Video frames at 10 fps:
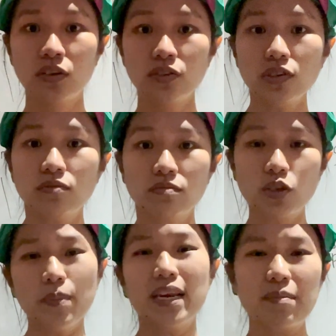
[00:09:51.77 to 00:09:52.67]
So
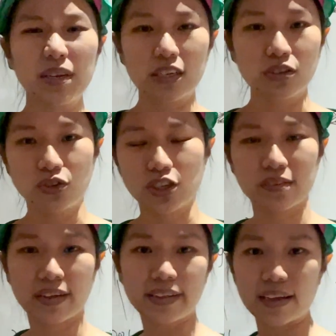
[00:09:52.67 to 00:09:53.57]
don't be limited to just
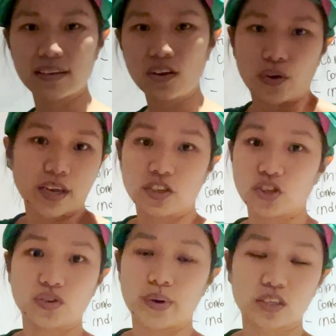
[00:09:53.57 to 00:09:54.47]
think that, okay, it's
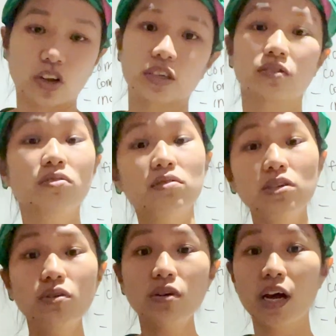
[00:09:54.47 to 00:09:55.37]
just US dollars.
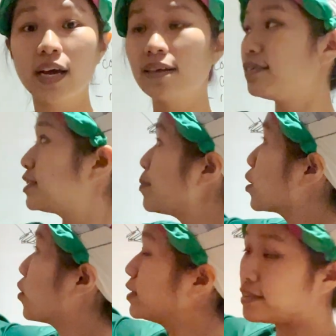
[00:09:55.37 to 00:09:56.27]
No,
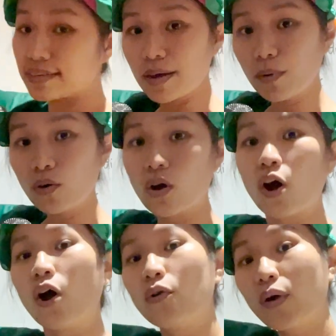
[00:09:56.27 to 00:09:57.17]
stablecoin is stable
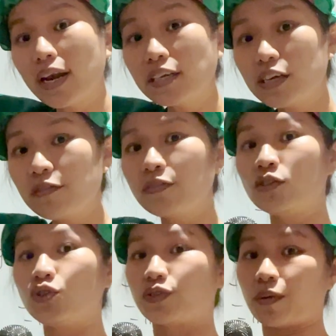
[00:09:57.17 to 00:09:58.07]
relative
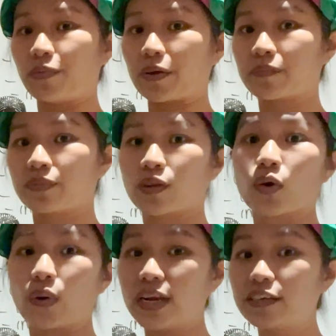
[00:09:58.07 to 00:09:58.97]
to something,
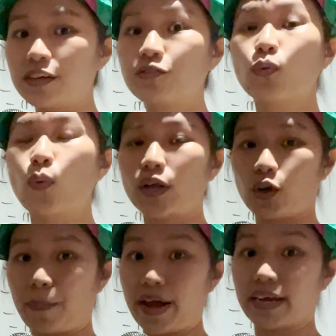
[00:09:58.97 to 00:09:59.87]
relative to what you're
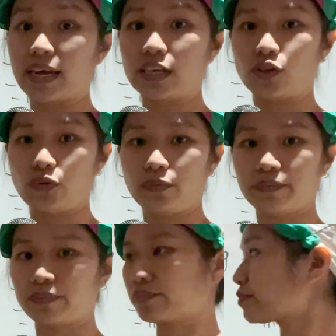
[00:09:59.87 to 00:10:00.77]
pegging it to.
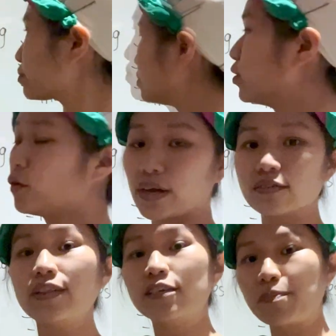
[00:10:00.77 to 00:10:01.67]
Okay,
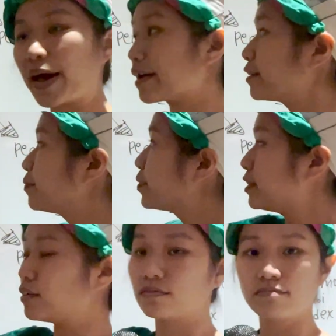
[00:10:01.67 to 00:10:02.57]
so that's peg. Now,